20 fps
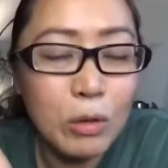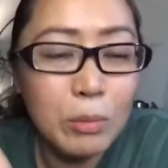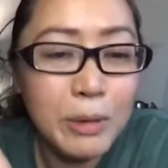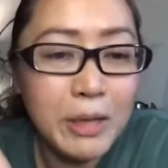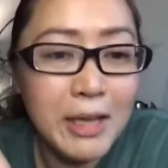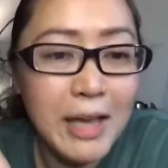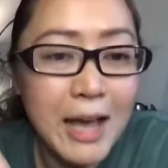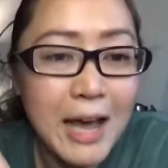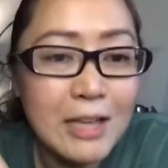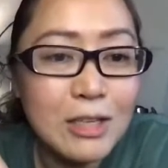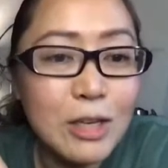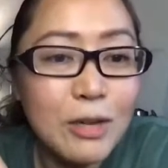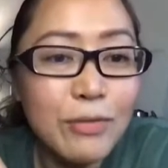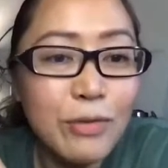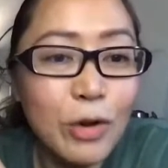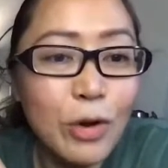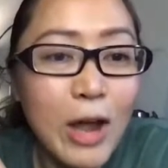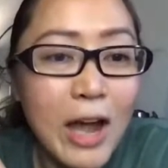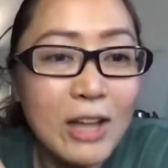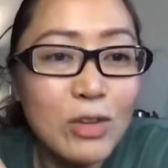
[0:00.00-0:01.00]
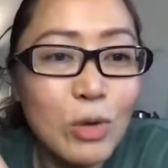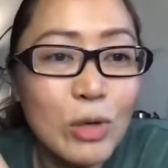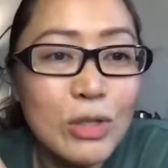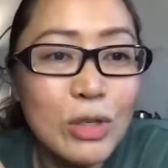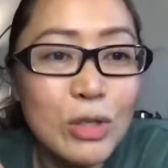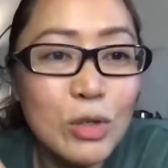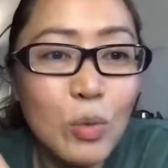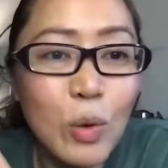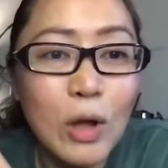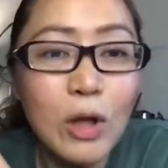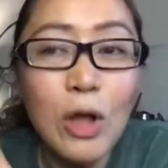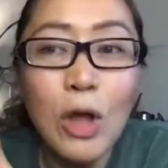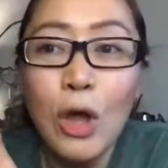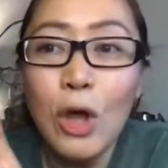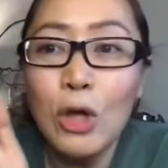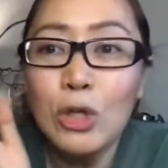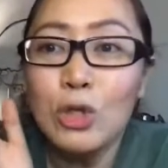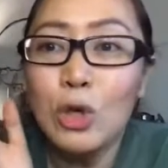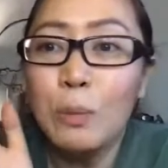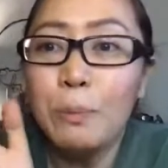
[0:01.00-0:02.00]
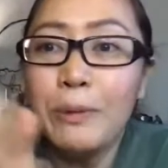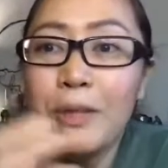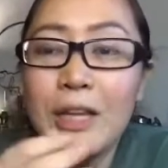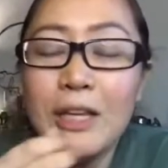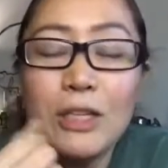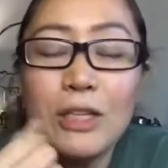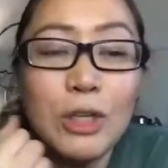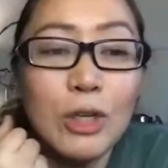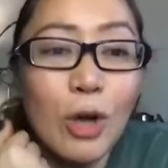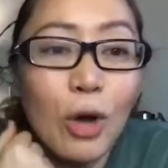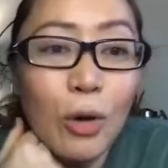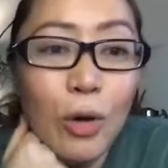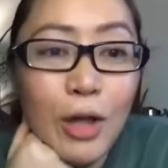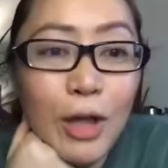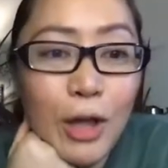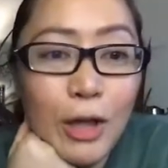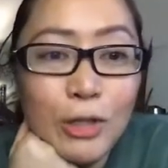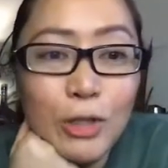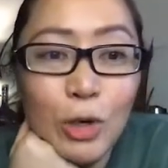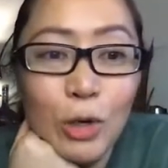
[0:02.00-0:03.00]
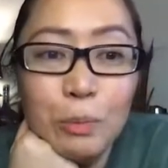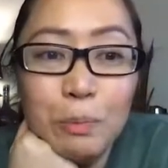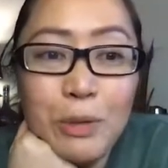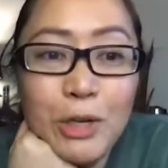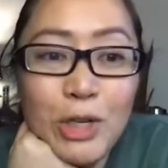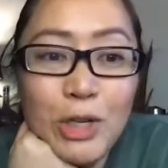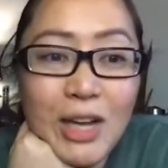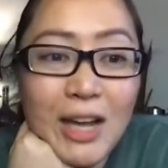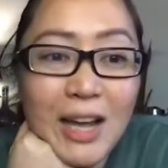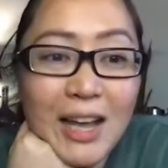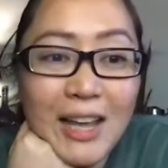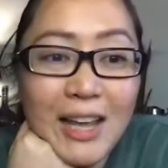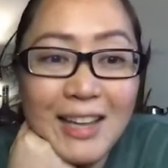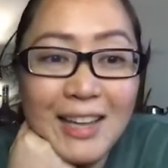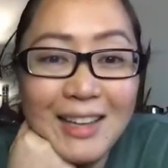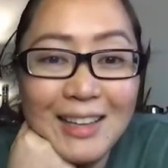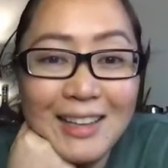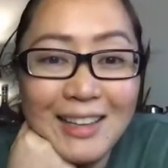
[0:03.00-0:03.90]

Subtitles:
be asking for your address as well. So please, don't be shy.